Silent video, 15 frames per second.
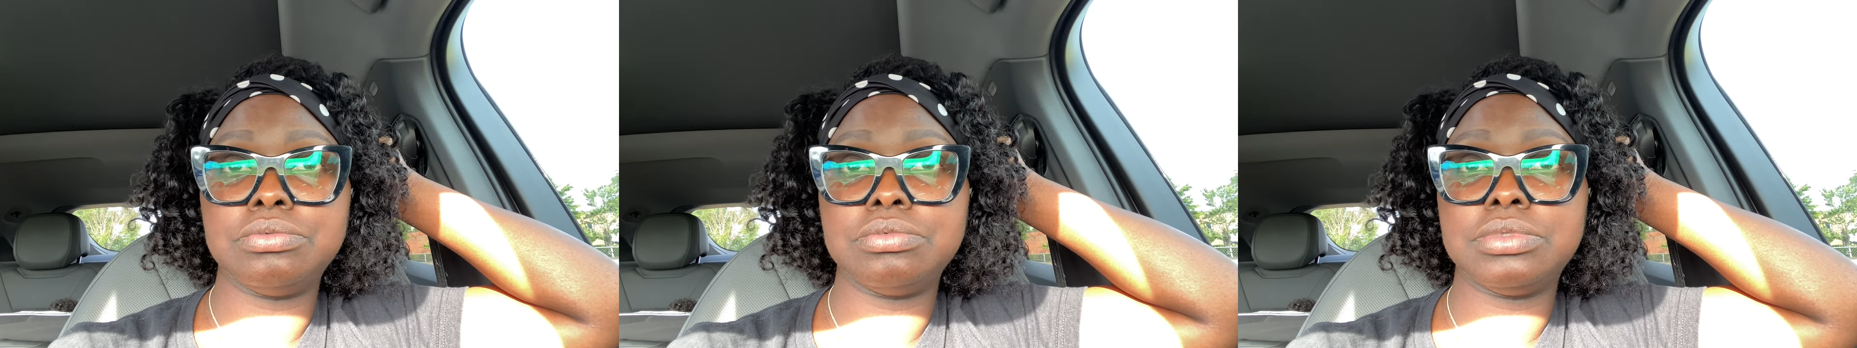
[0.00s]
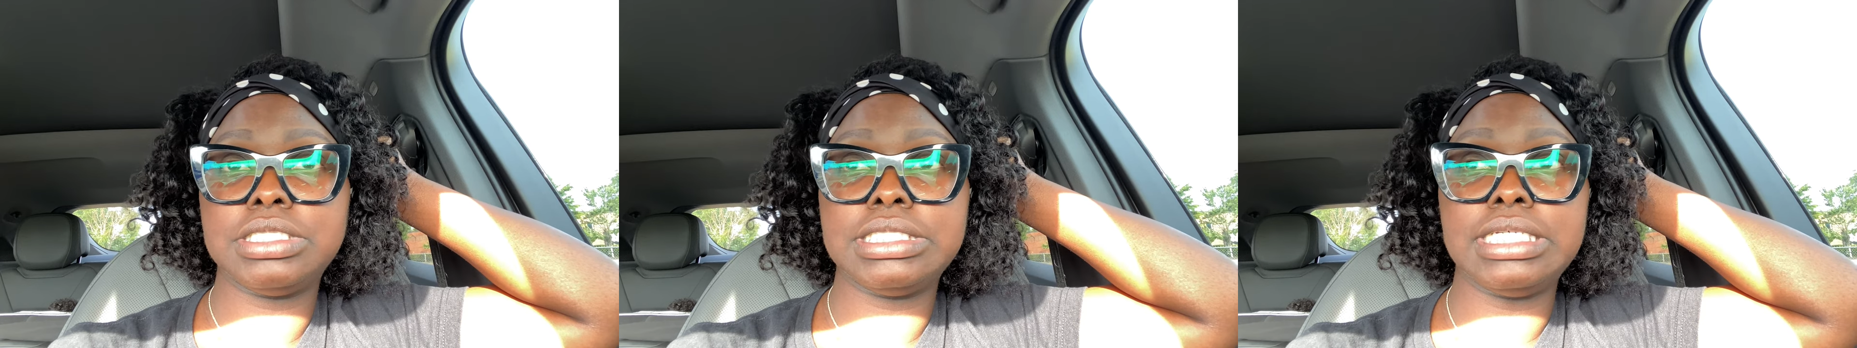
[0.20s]

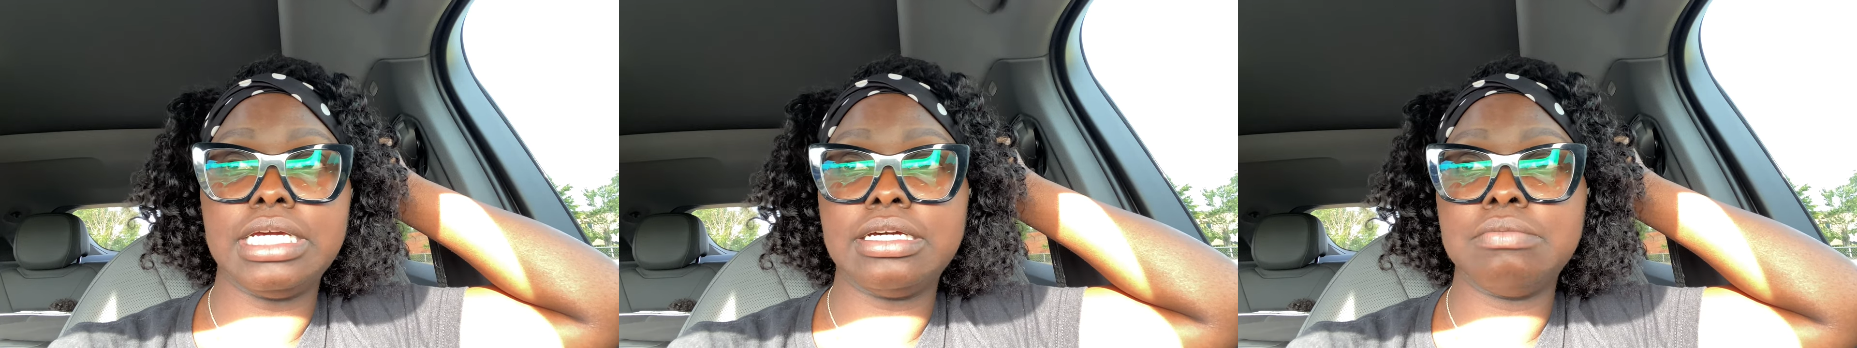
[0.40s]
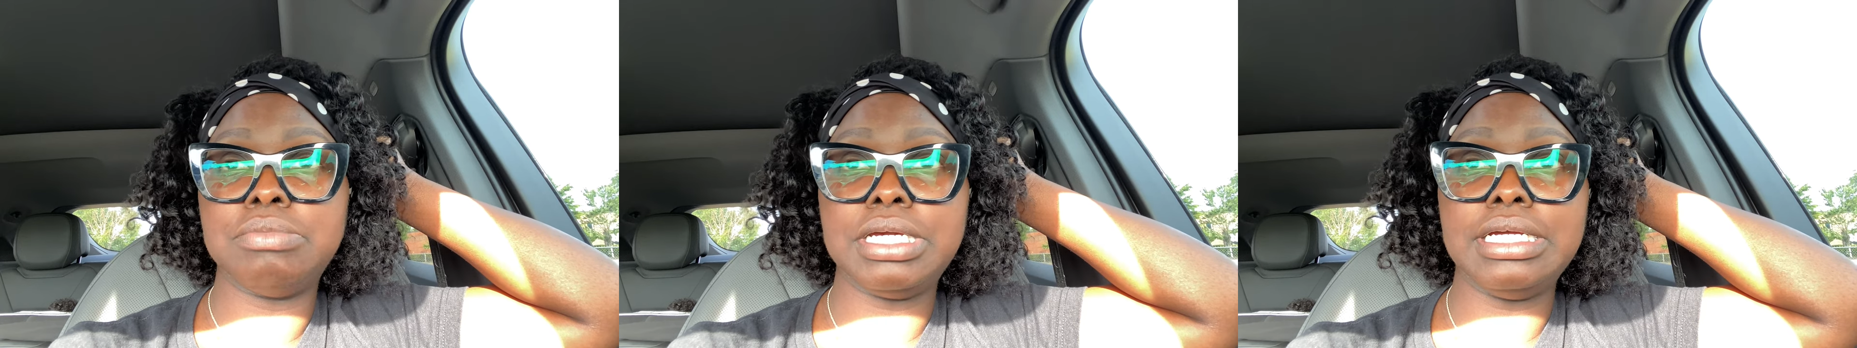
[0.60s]
stick
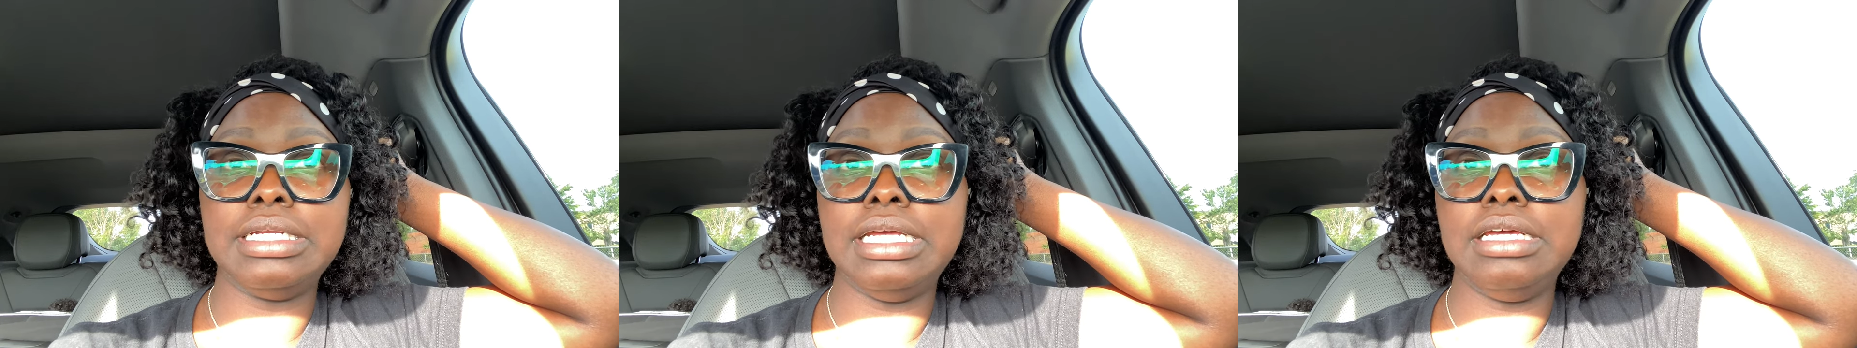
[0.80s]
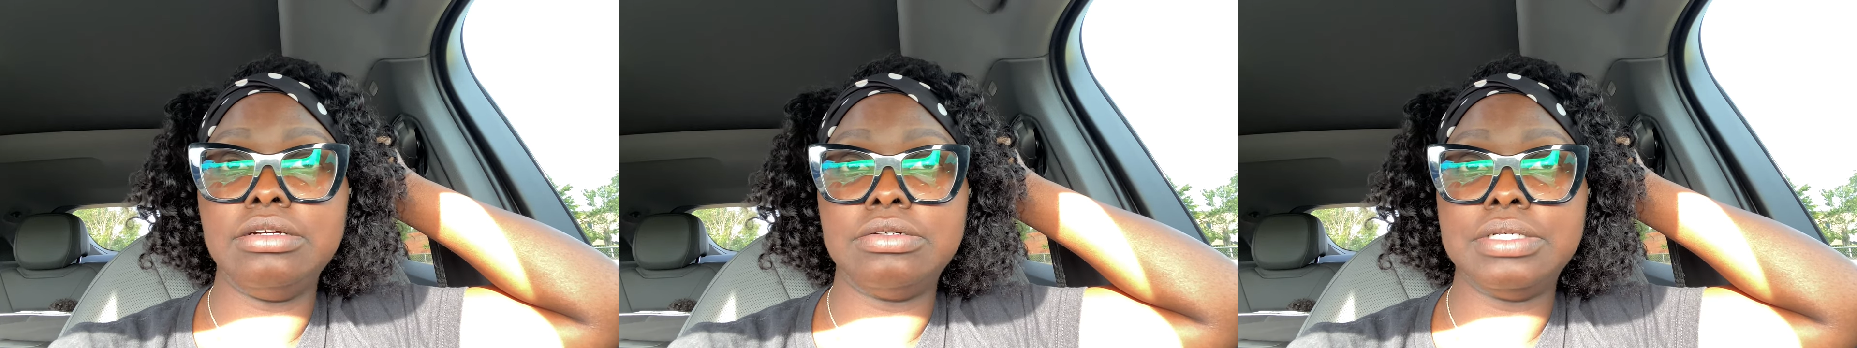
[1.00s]
a big
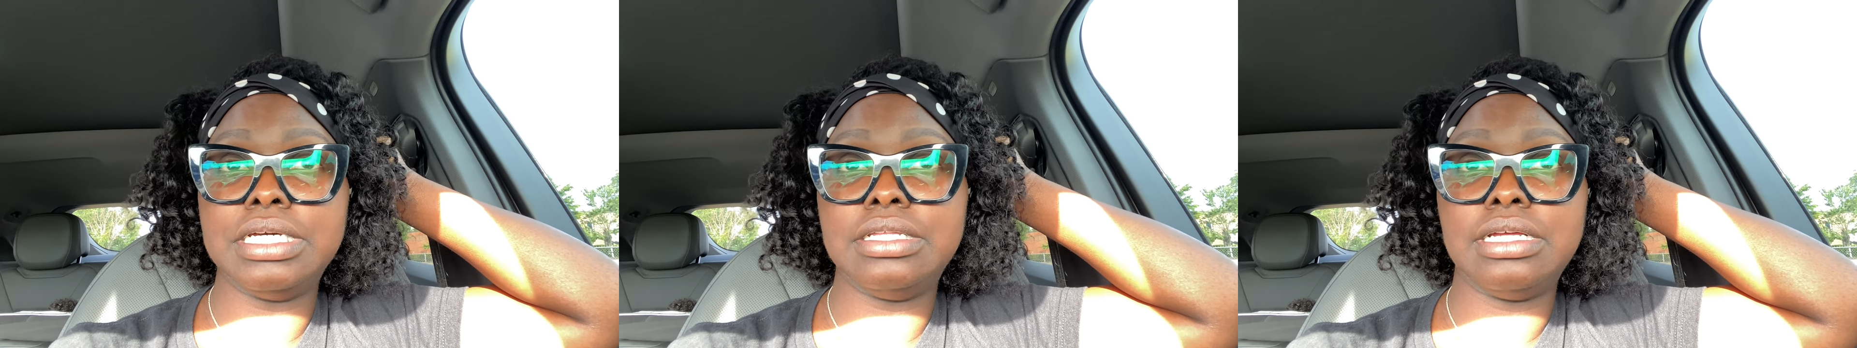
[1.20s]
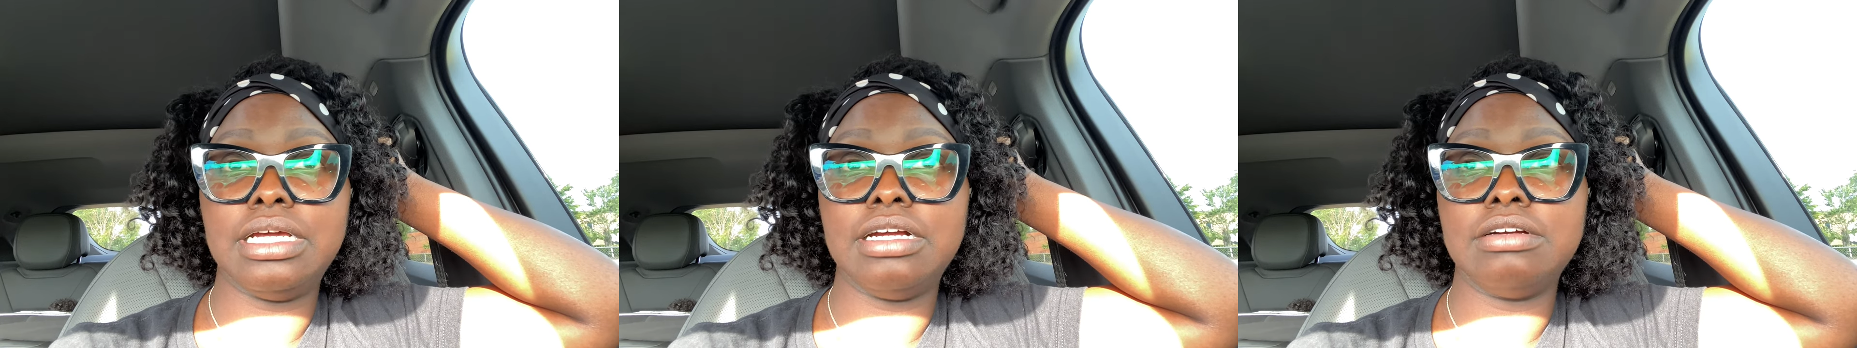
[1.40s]
needle
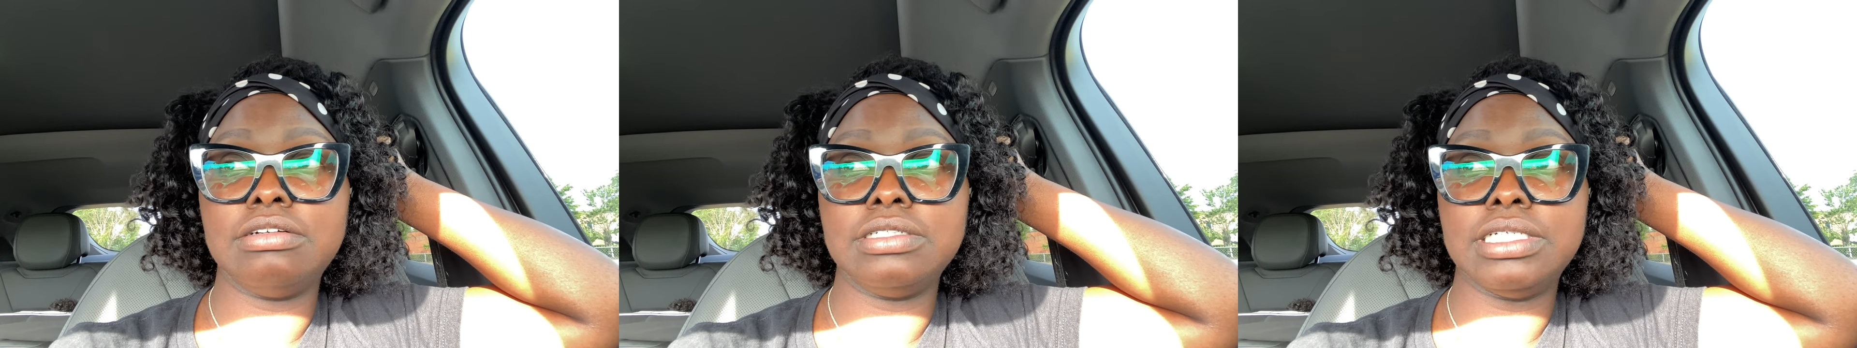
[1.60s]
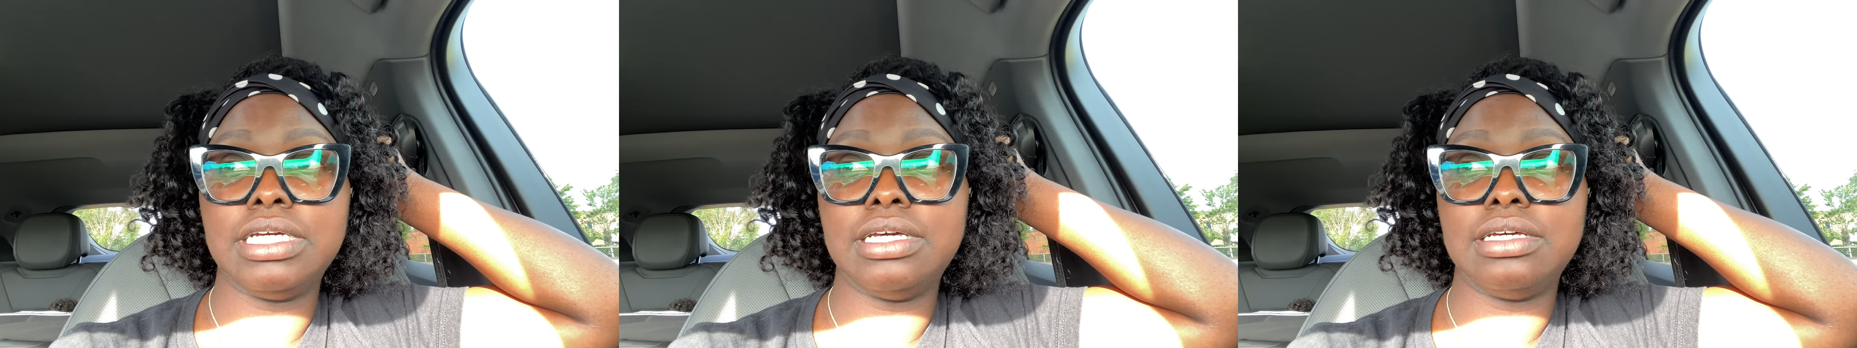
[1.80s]
in there
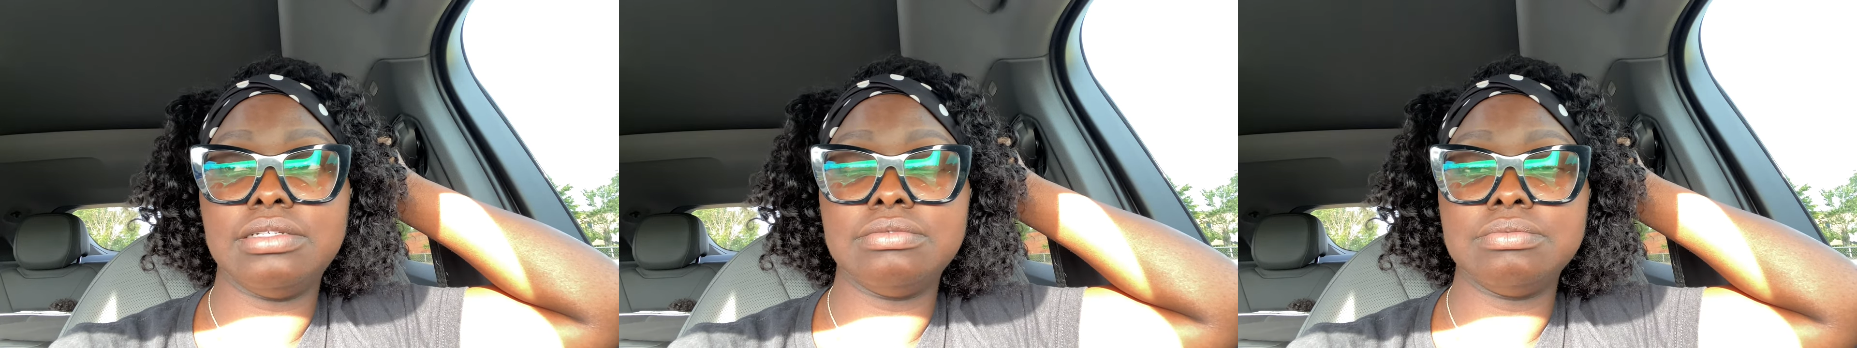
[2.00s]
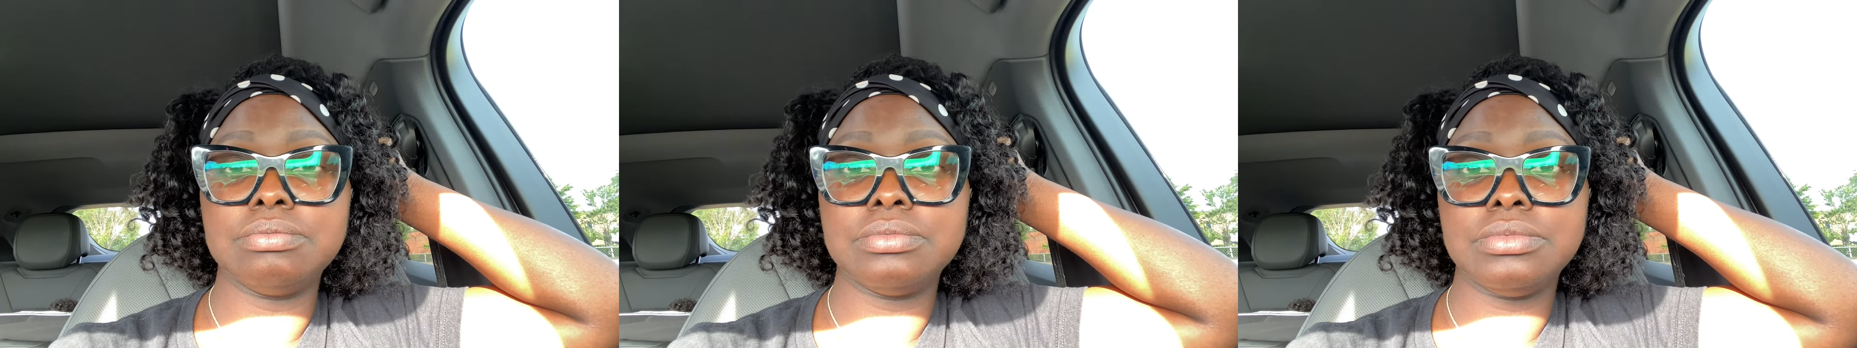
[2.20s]
and,